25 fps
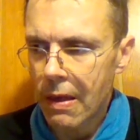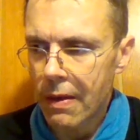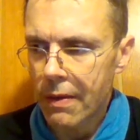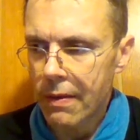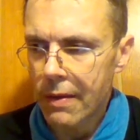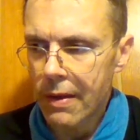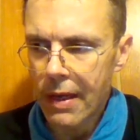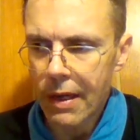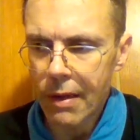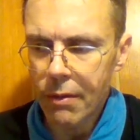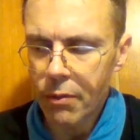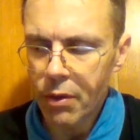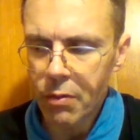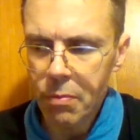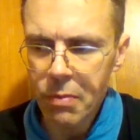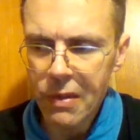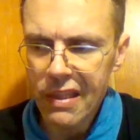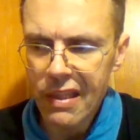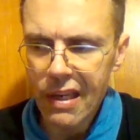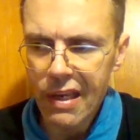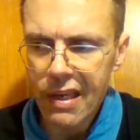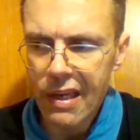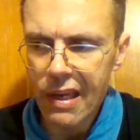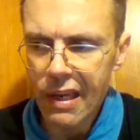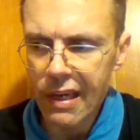then it would be
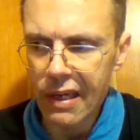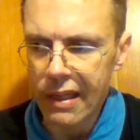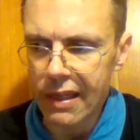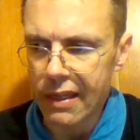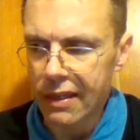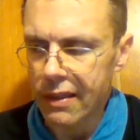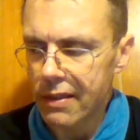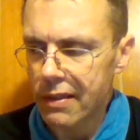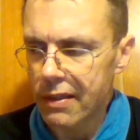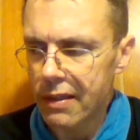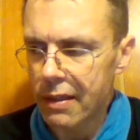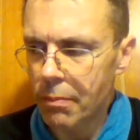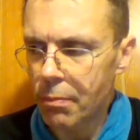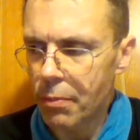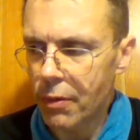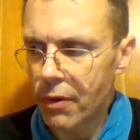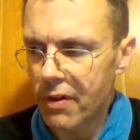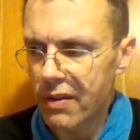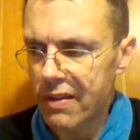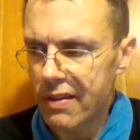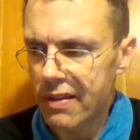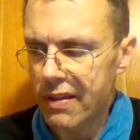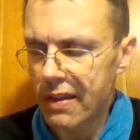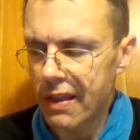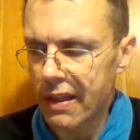the killing, simple
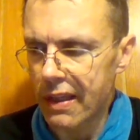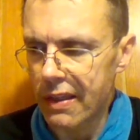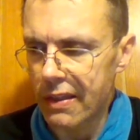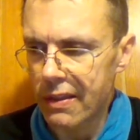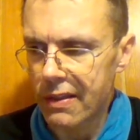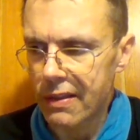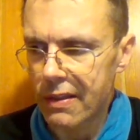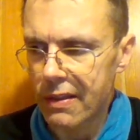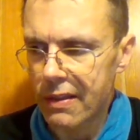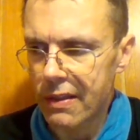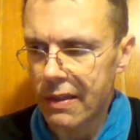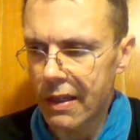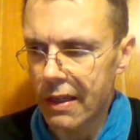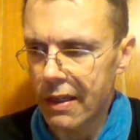as this.